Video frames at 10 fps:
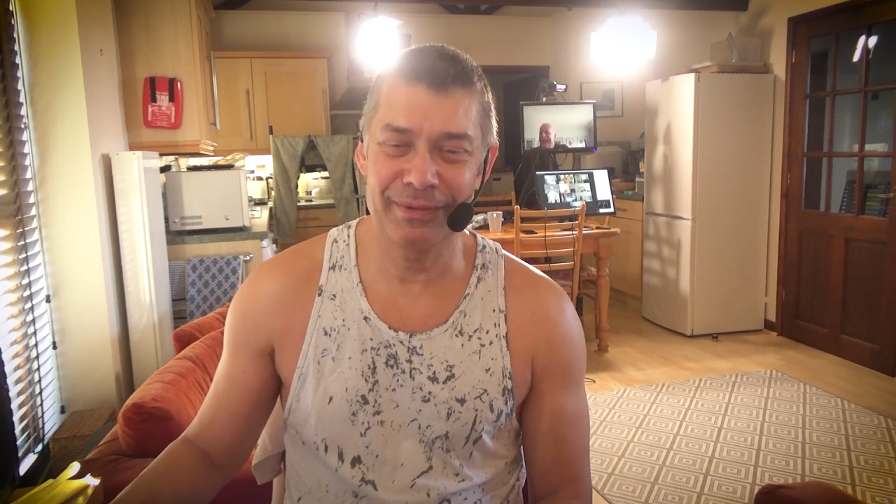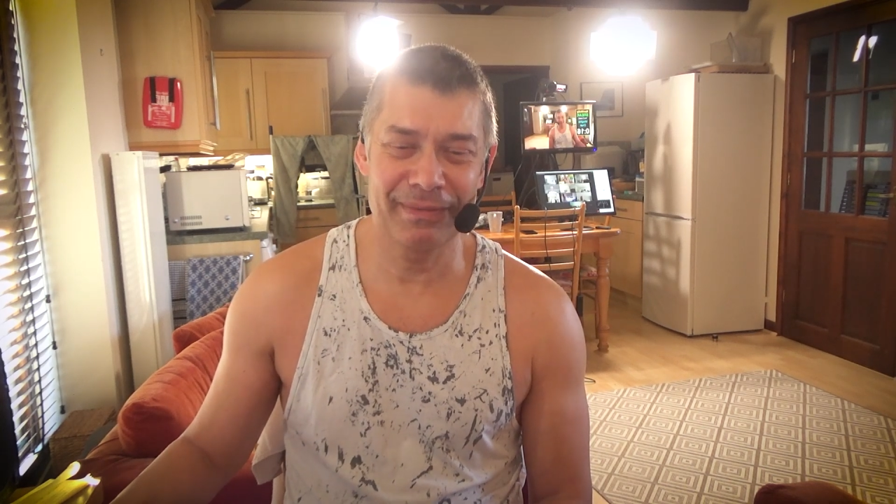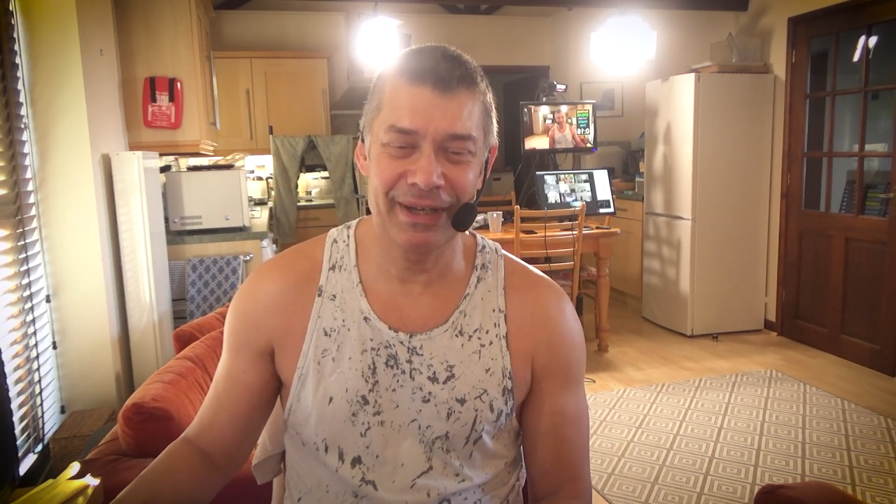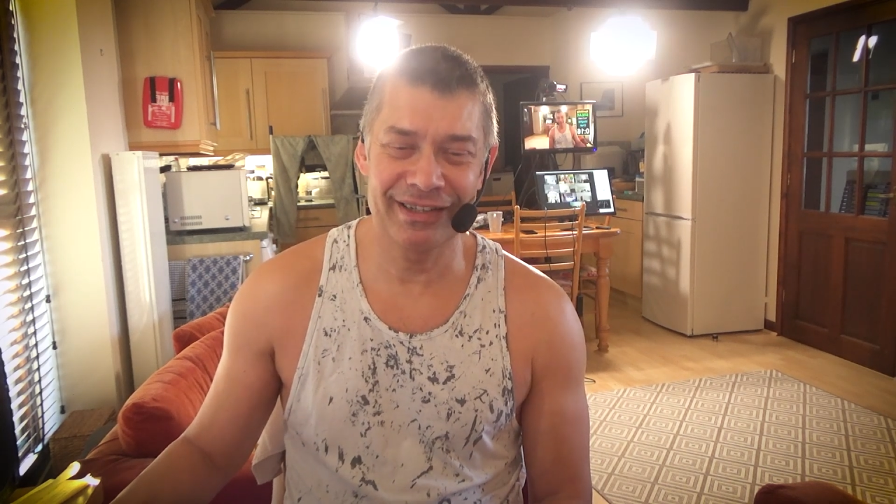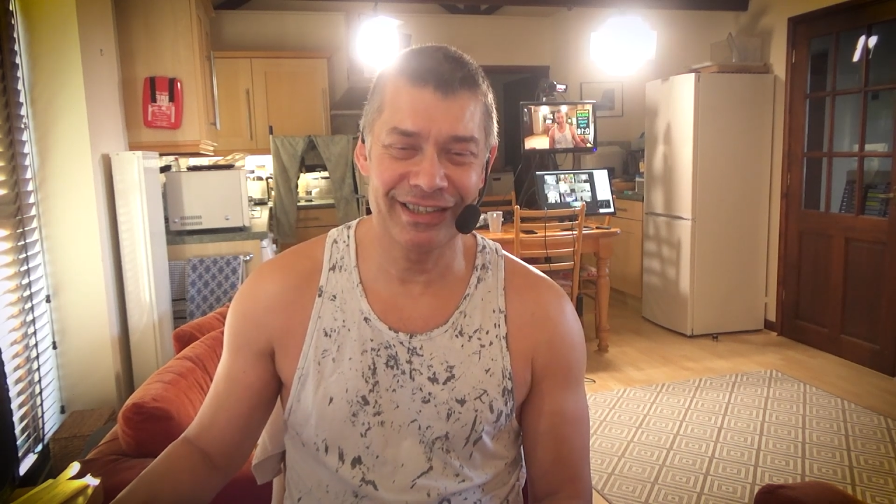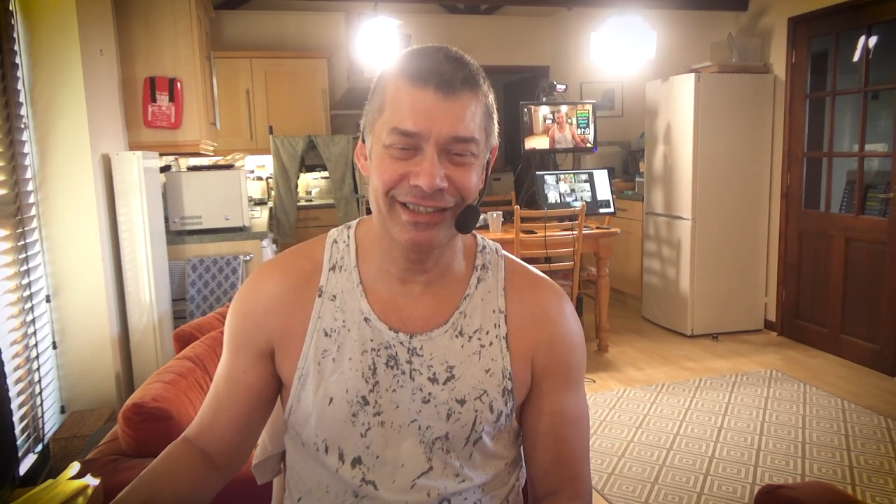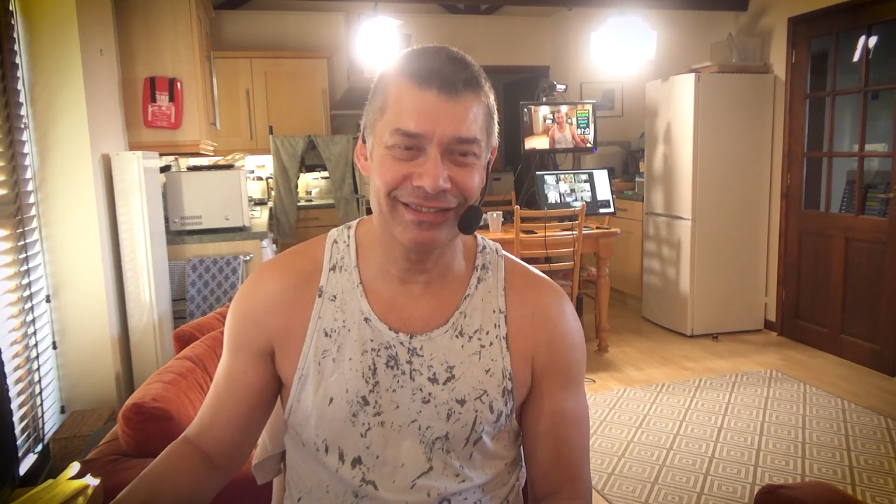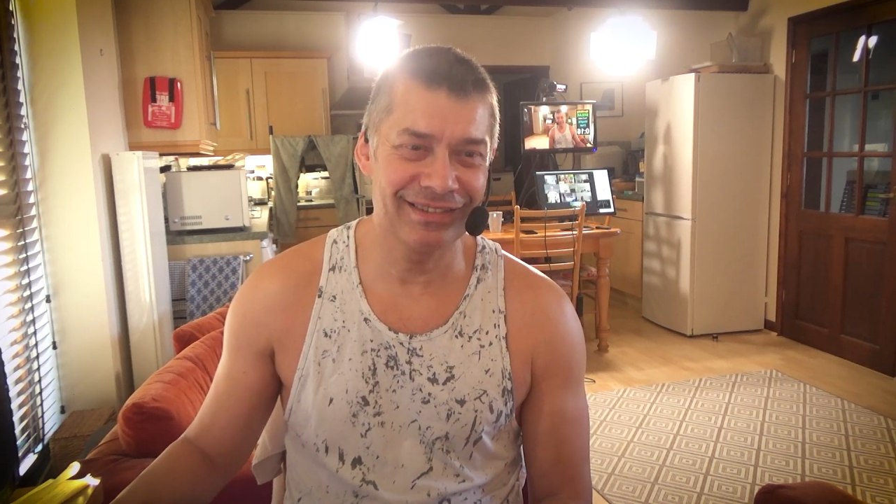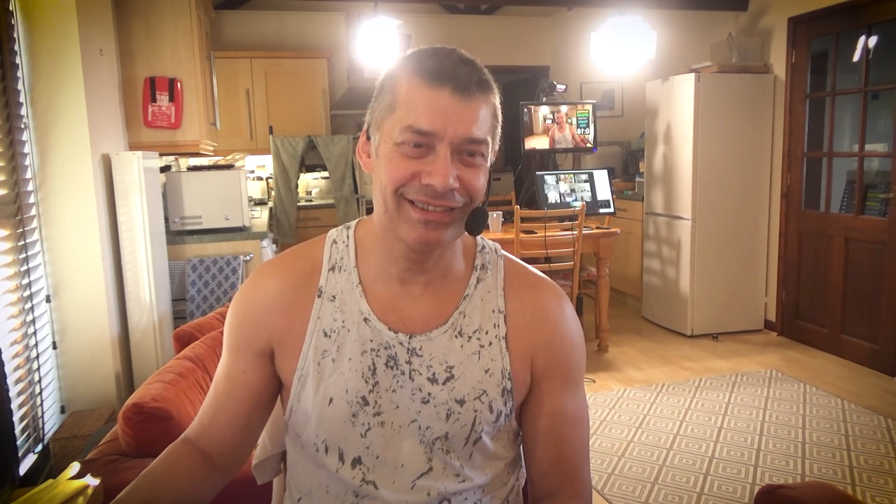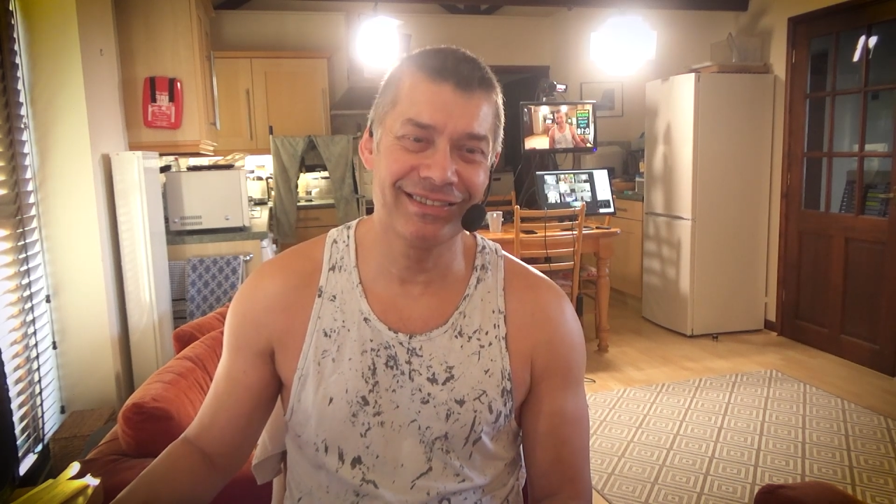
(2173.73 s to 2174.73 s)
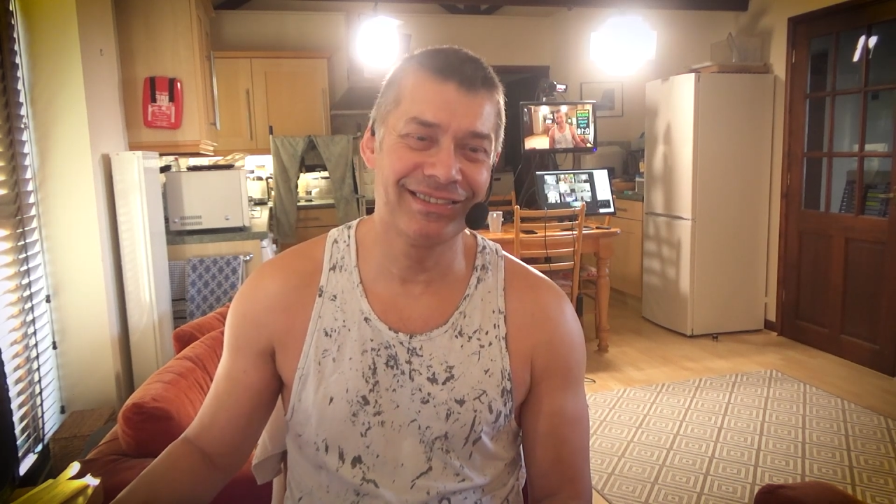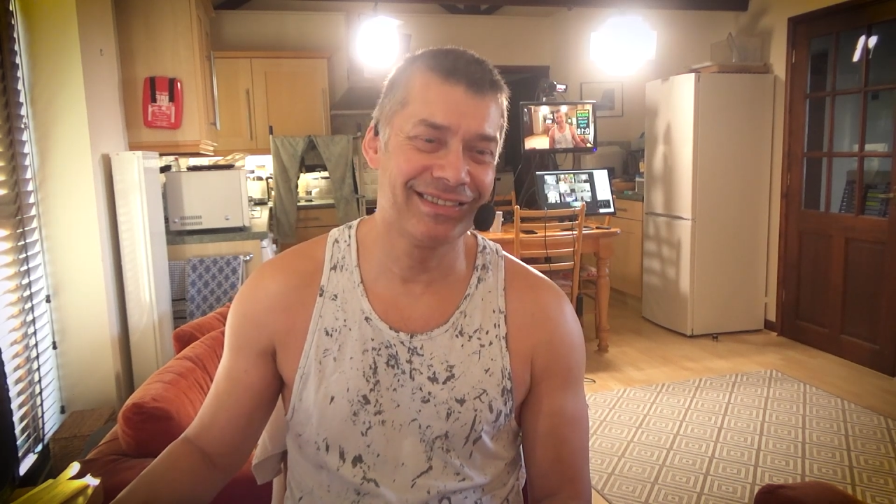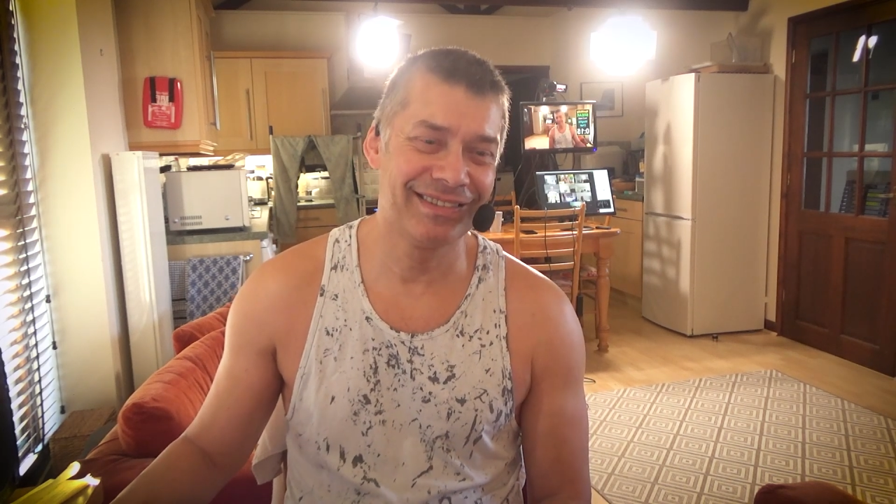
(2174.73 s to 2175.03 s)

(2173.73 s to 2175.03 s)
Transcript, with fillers: me about it, John. Oh.